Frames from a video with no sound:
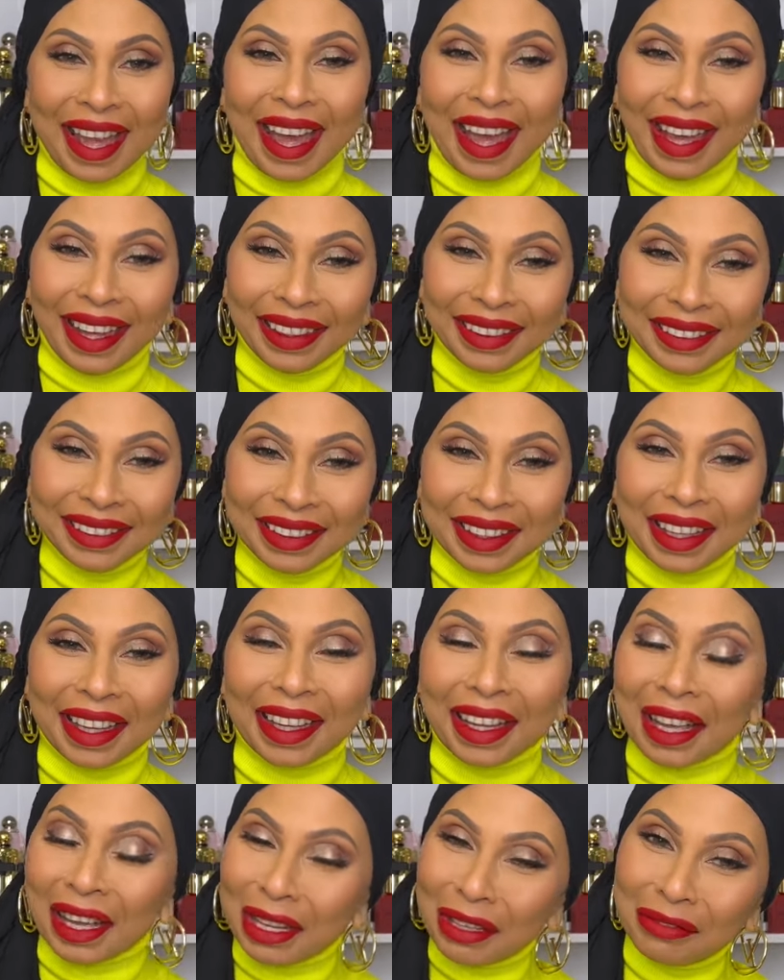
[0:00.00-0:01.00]
And I
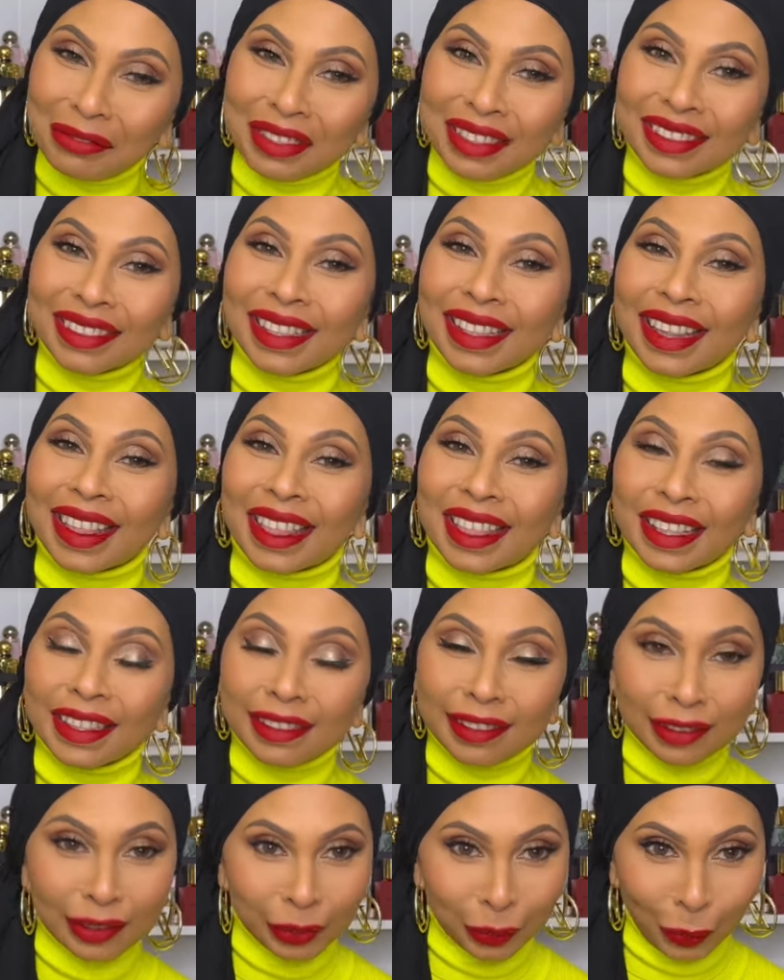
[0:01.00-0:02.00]
have to say,
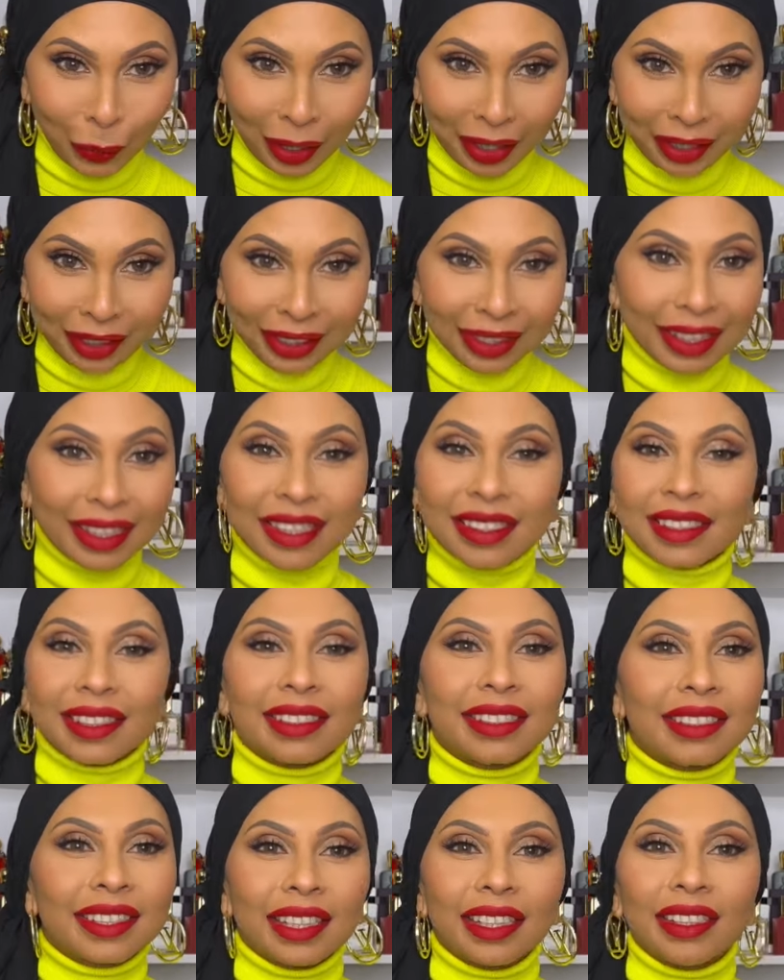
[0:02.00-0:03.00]
this as well is a
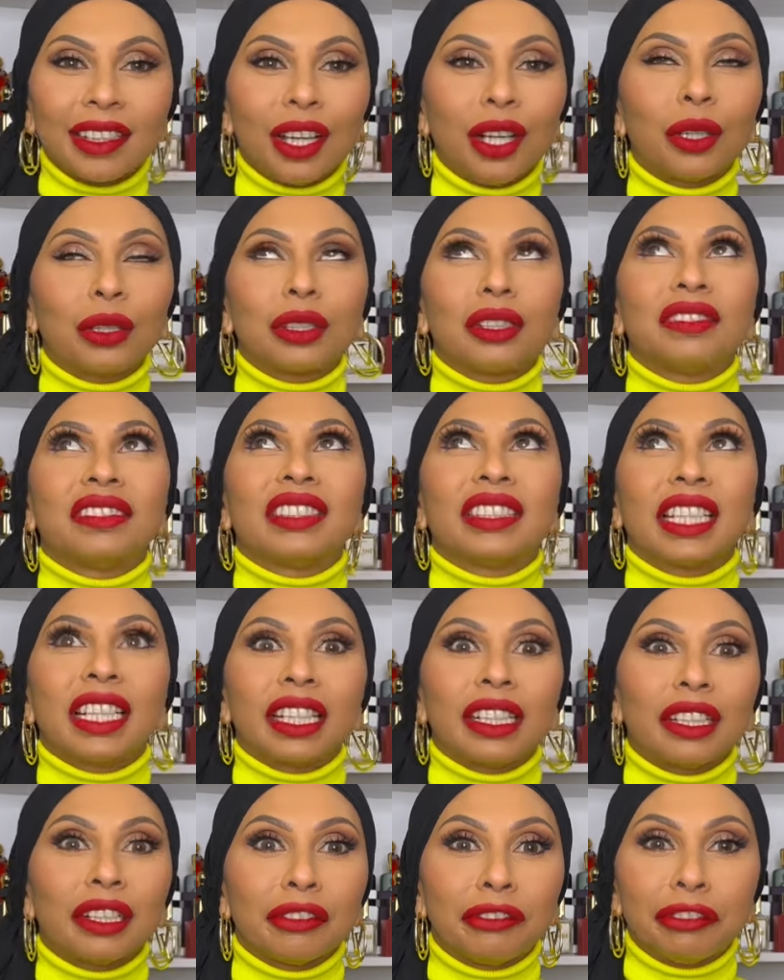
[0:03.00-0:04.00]
10 out of
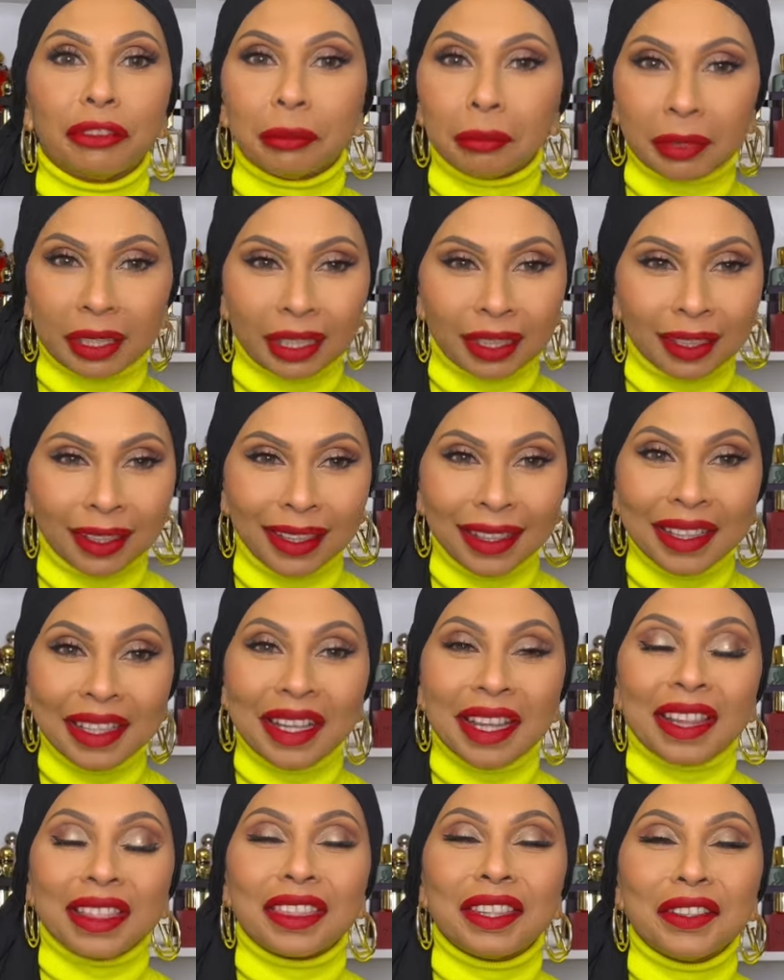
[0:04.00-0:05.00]
10 for me.
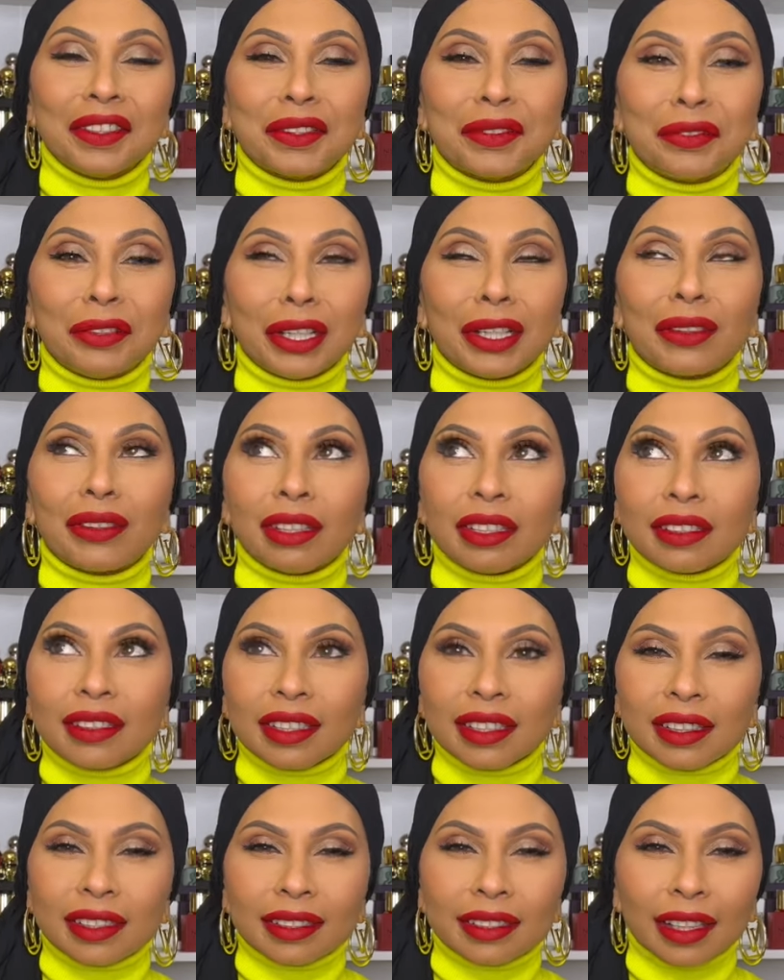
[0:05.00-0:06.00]
This fragrance
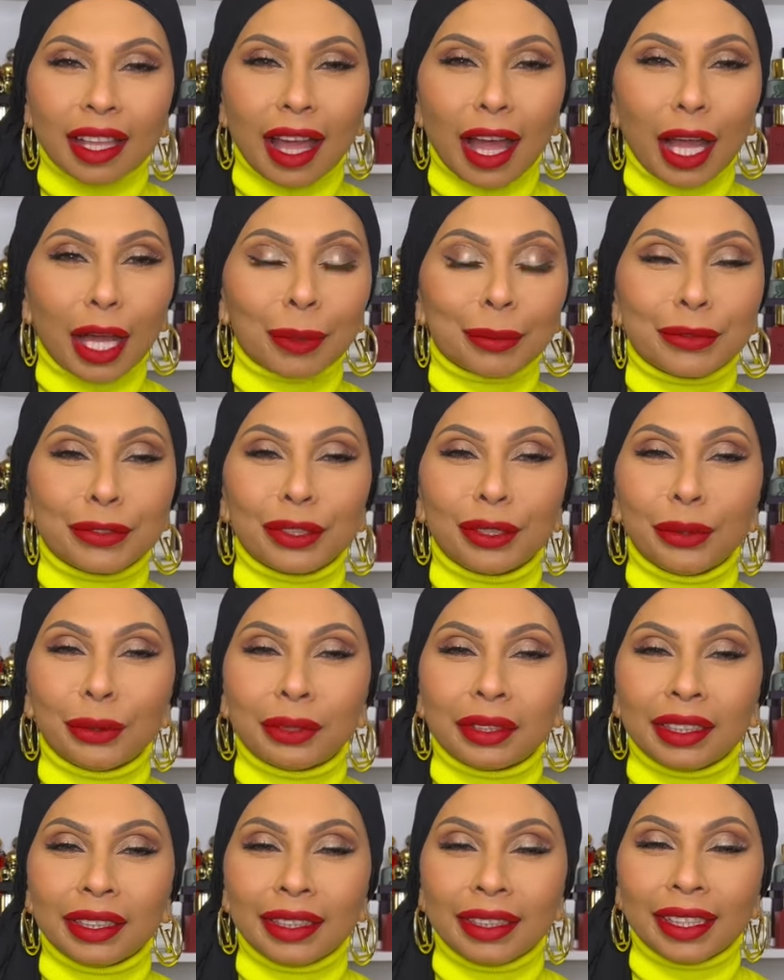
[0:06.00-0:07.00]
is
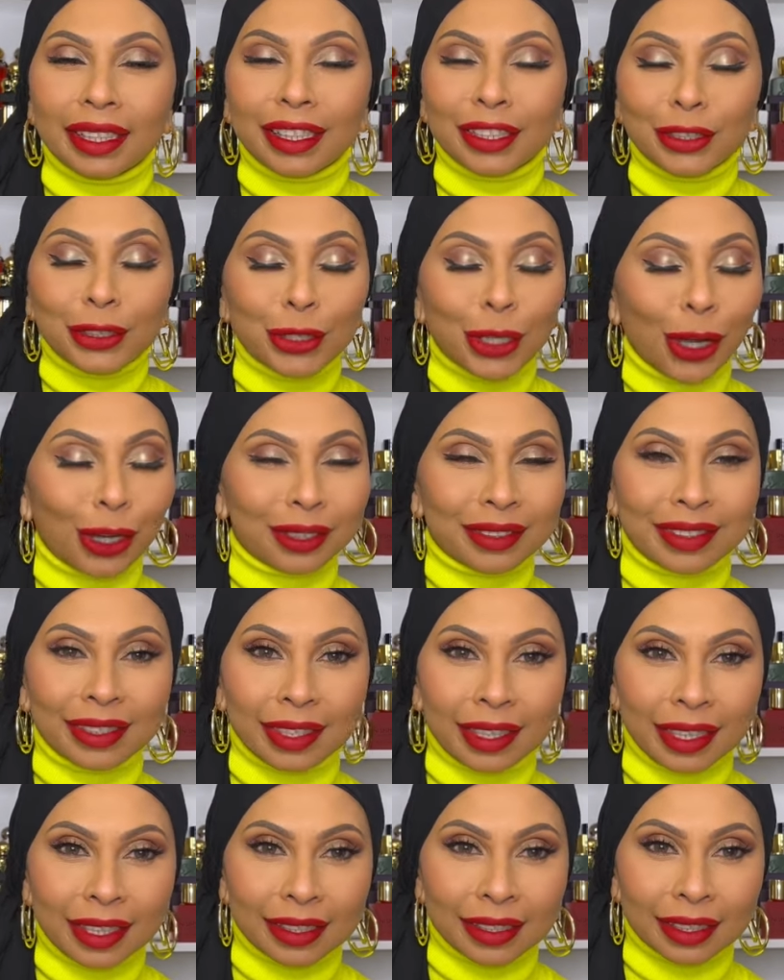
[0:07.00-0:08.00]
absolutely
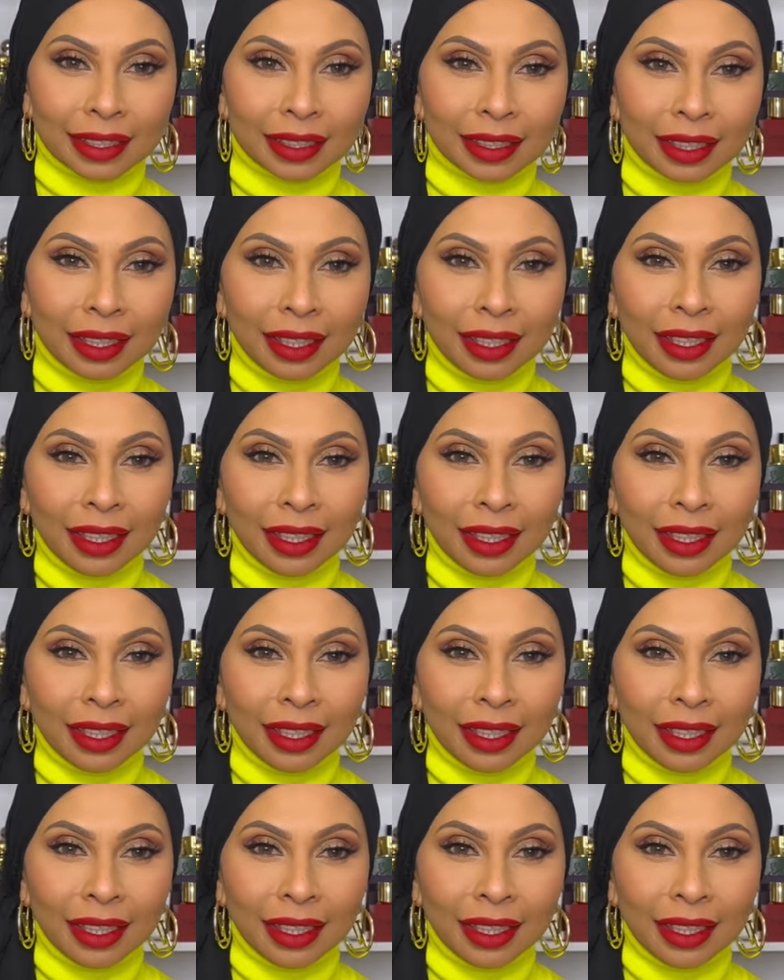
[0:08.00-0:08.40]
intoxicating.